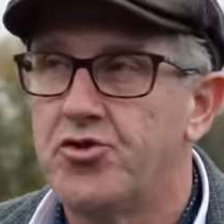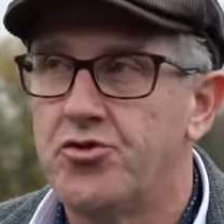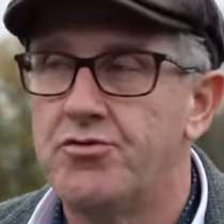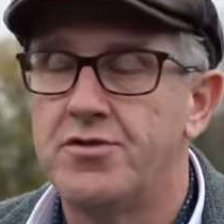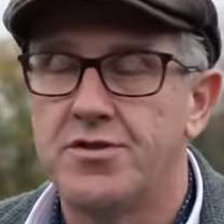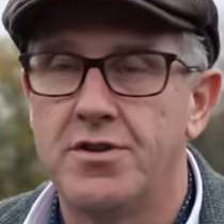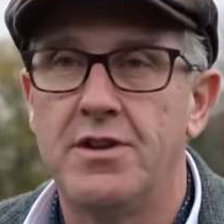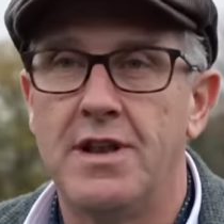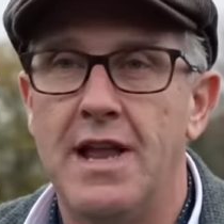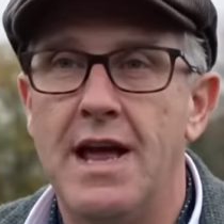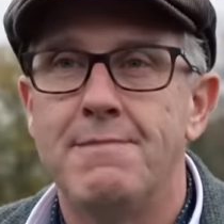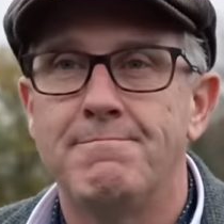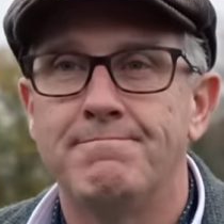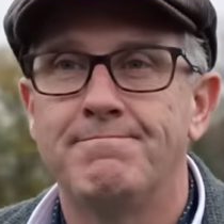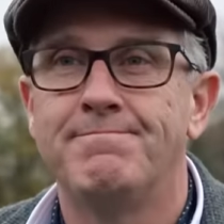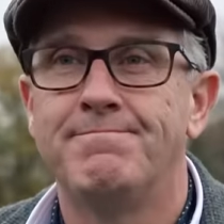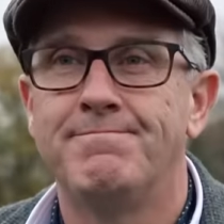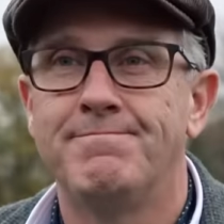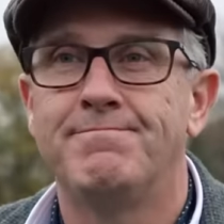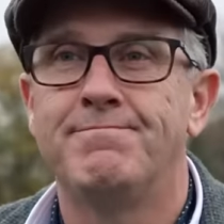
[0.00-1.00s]
Good result, that.
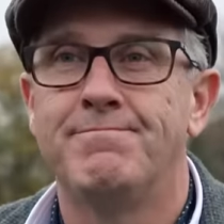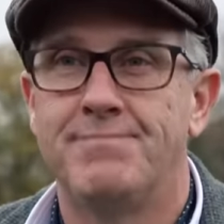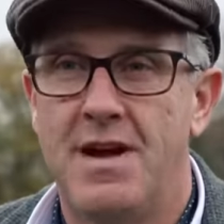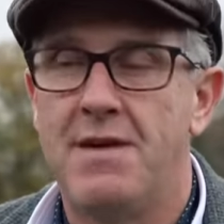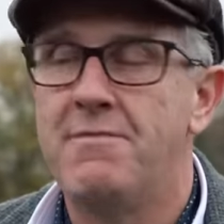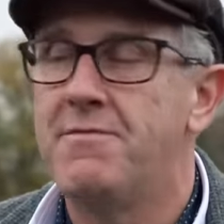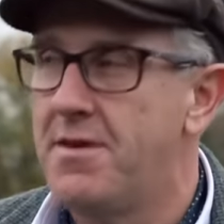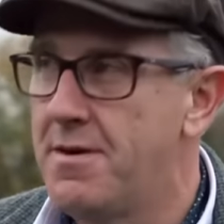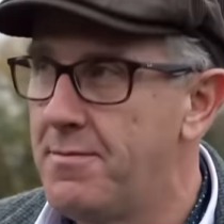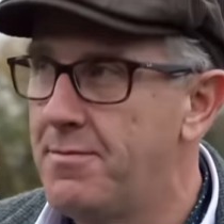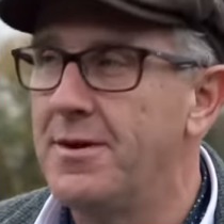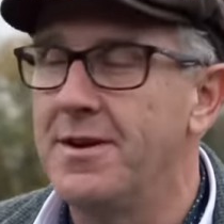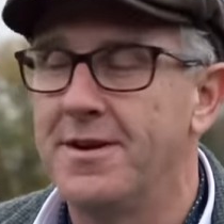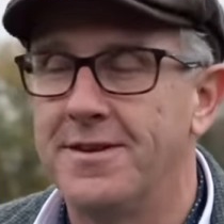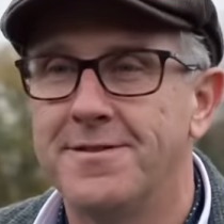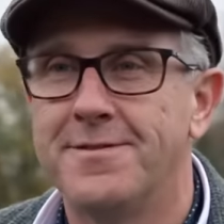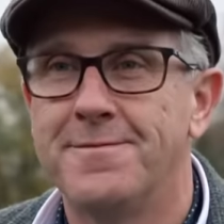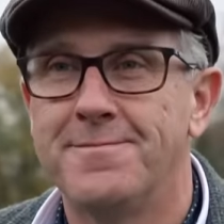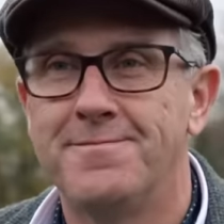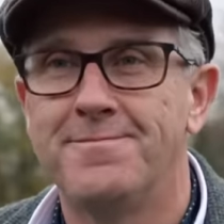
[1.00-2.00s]
I'm very
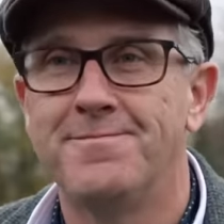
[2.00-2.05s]
pleased.